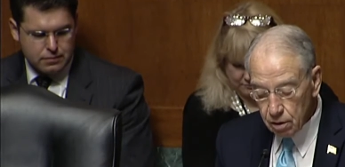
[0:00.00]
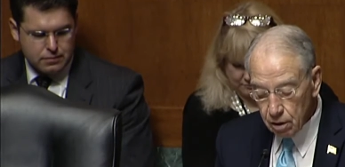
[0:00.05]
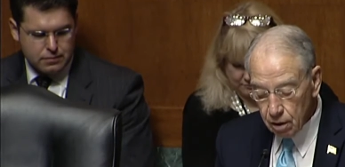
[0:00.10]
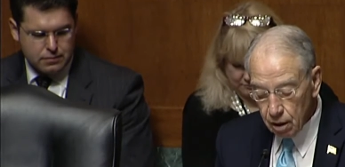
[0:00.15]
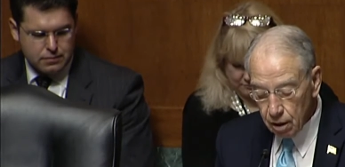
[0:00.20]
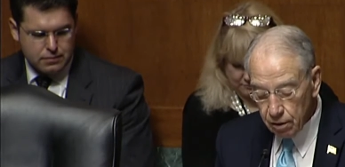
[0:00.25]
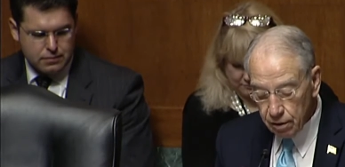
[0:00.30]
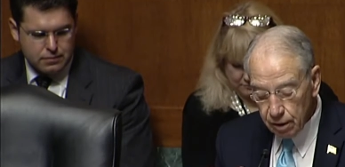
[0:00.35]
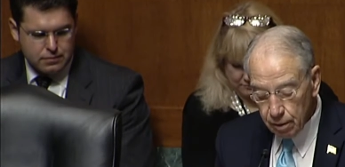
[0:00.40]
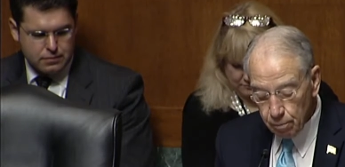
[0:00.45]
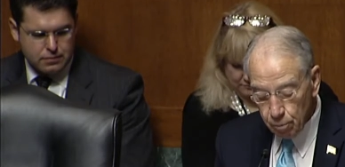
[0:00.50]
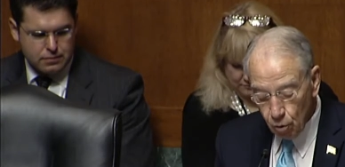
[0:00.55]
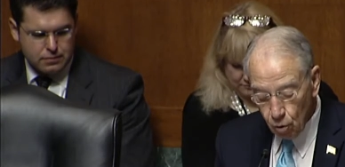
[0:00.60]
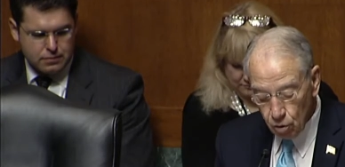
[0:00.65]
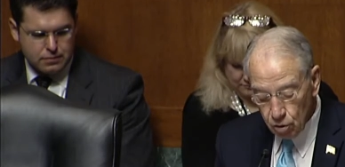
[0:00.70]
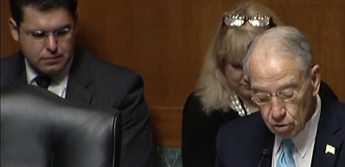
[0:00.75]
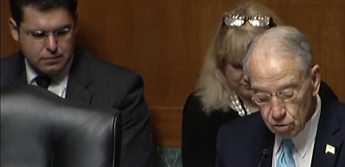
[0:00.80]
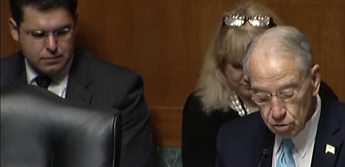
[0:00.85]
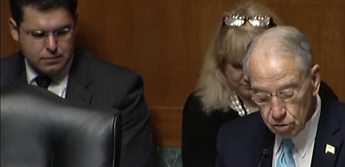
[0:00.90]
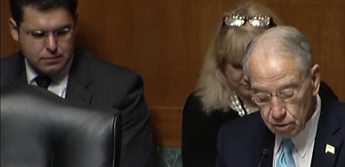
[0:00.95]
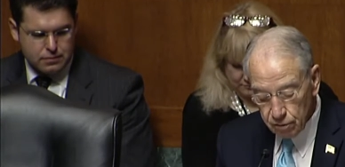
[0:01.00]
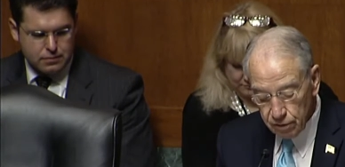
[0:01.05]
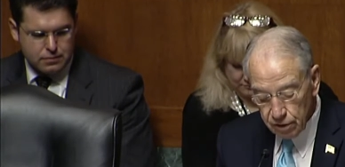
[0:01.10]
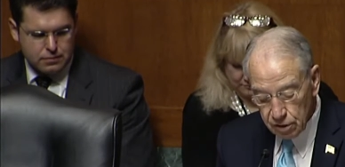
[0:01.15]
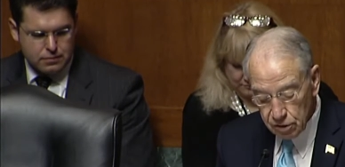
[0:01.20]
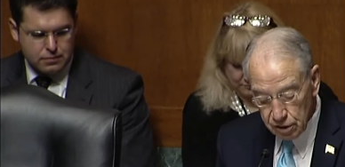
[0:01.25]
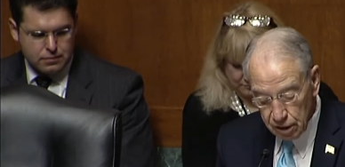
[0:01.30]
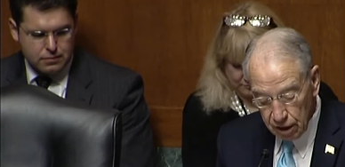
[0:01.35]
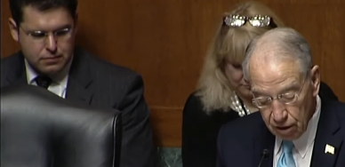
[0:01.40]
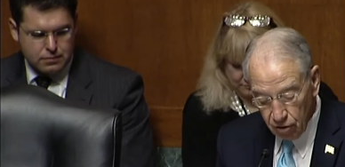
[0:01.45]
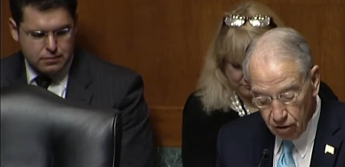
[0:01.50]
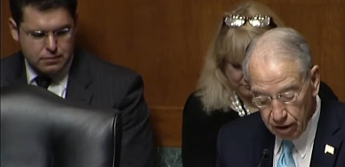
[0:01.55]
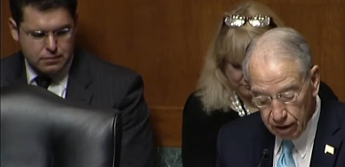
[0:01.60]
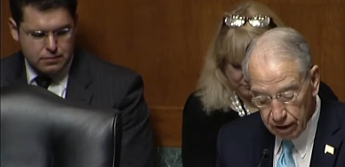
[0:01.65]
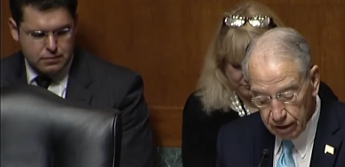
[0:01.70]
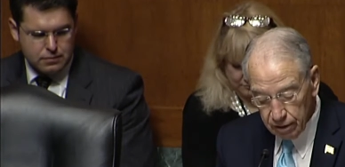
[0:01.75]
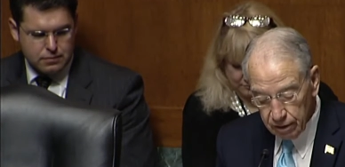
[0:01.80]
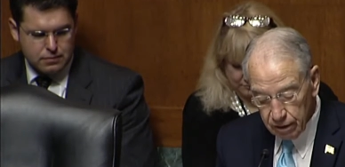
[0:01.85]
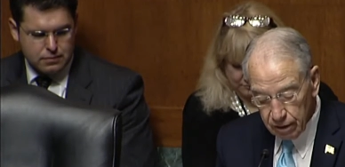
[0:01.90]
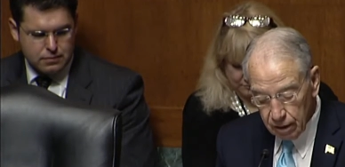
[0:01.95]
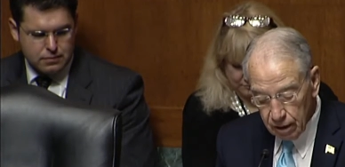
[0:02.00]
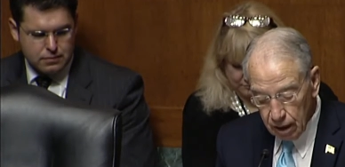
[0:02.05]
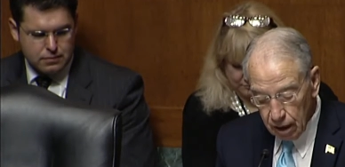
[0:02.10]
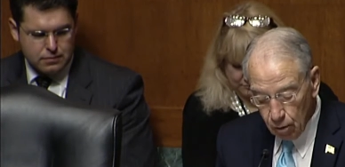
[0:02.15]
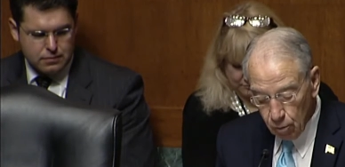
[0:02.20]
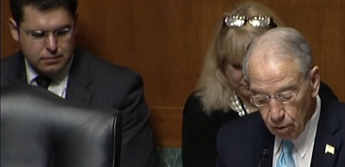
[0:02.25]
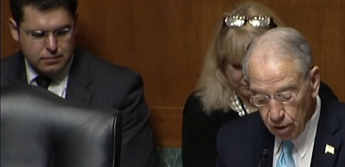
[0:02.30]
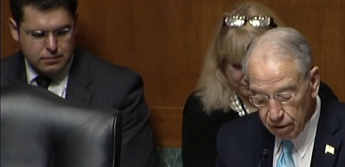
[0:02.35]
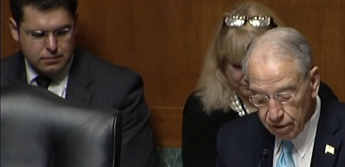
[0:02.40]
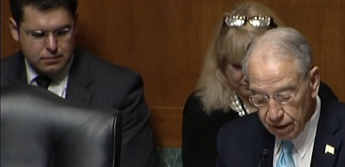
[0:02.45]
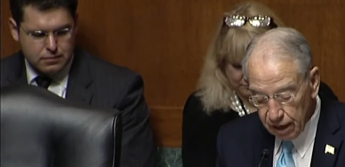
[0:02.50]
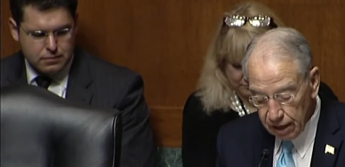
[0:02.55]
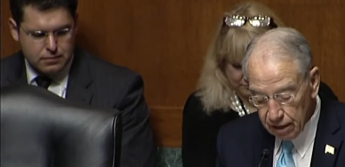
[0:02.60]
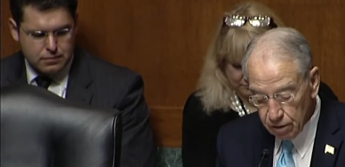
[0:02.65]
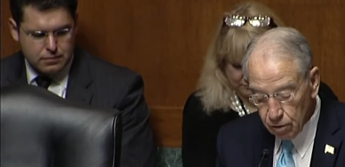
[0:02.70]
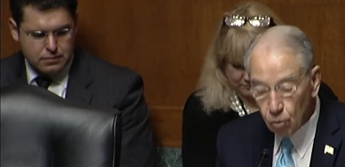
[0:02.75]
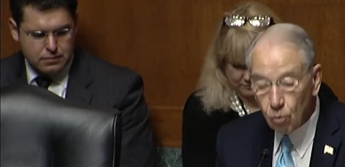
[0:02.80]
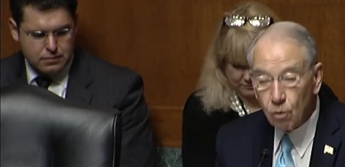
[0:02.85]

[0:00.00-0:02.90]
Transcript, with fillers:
Speaker 1: the importance of this hearing. I want to thank the